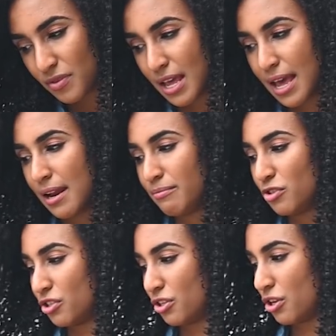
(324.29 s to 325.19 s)
Then I'm
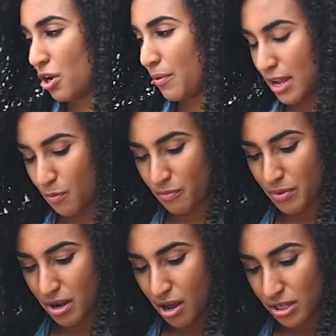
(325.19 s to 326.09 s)
just gonna go in with
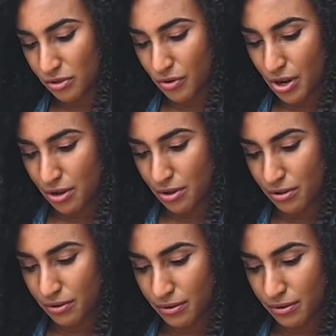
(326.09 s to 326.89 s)
my castor oil.